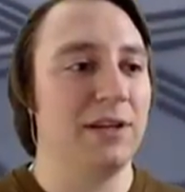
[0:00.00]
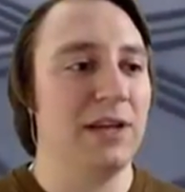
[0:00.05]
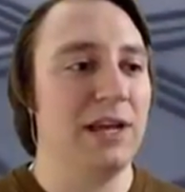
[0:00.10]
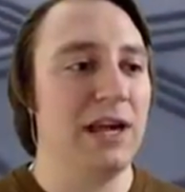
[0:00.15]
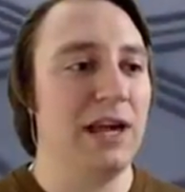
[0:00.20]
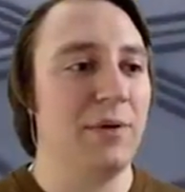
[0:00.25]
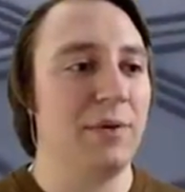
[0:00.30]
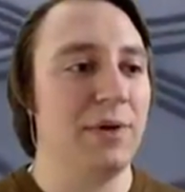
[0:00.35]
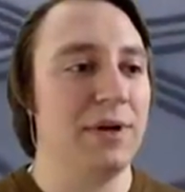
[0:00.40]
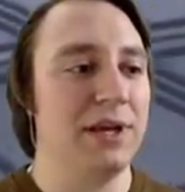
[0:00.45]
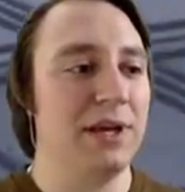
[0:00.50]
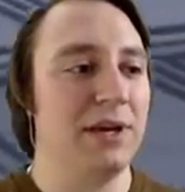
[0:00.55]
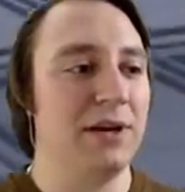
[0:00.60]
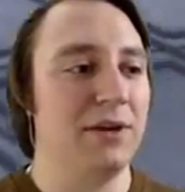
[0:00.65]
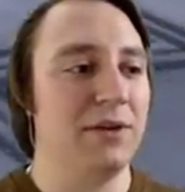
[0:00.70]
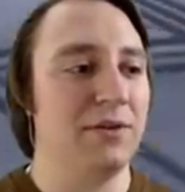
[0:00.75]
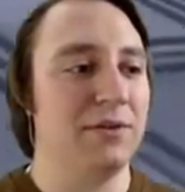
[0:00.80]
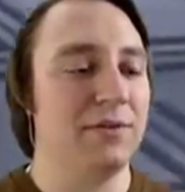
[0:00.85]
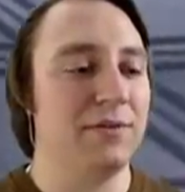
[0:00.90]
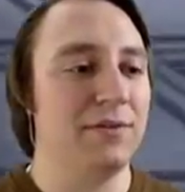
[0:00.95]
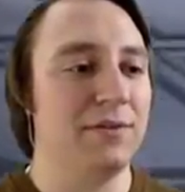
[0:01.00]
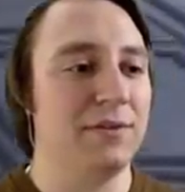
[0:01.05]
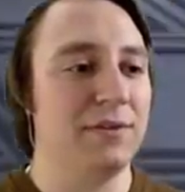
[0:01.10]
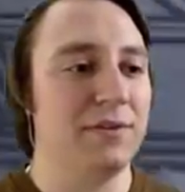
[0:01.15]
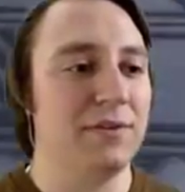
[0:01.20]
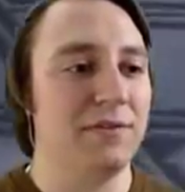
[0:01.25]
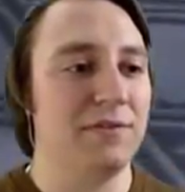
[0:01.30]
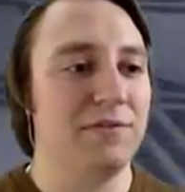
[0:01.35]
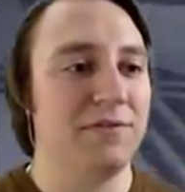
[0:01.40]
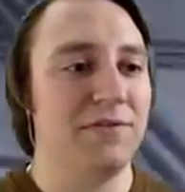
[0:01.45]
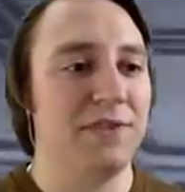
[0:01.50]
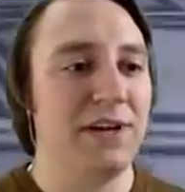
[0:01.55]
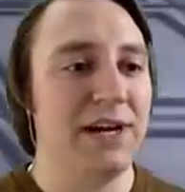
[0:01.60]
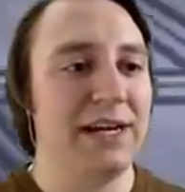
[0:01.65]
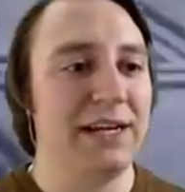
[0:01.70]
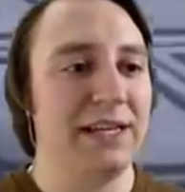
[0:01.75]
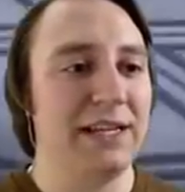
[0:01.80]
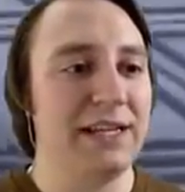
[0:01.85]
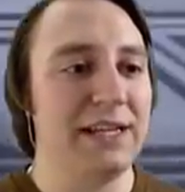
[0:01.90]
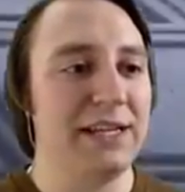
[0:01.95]
There we go.
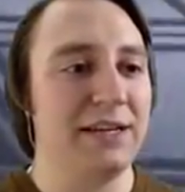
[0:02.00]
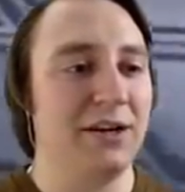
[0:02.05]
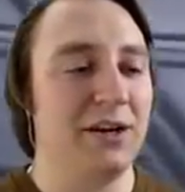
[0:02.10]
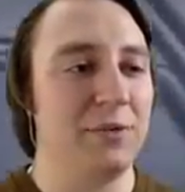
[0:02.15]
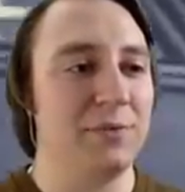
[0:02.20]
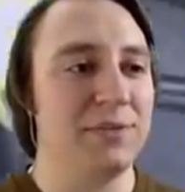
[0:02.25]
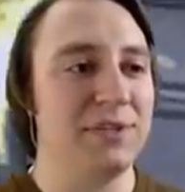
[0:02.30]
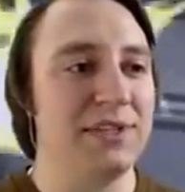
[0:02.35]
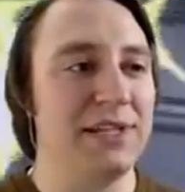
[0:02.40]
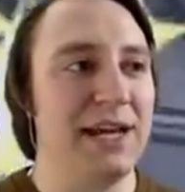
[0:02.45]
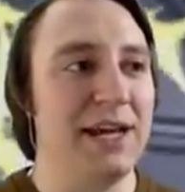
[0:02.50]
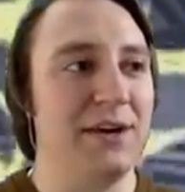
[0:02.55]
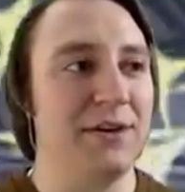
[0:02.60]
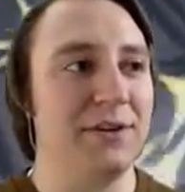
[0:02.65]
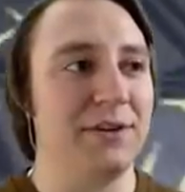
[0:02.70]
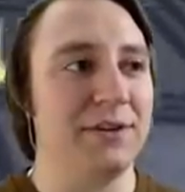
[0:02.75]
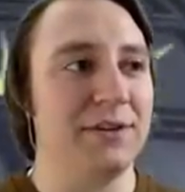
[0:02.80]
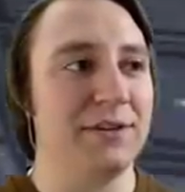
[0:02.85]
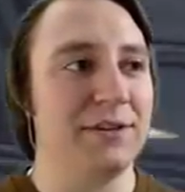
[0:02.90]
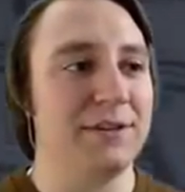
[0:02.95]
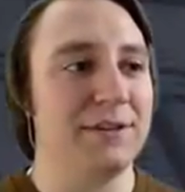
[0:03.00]
Finally, he calms down.